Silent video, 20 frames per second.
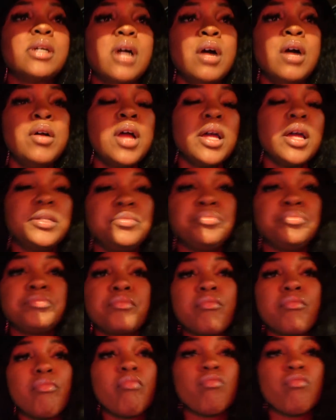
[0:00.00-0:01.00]
Okay.
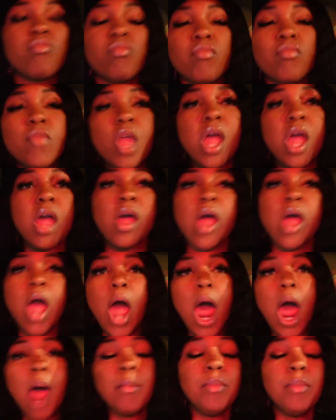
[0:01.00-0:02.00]

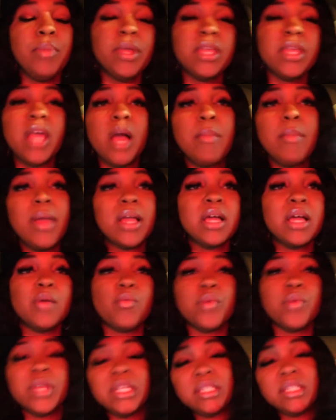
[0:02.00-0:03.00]
I'm gonna pick y'all back up
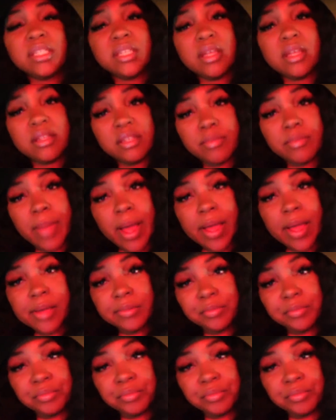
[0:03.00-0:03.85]
when we get to the other spot.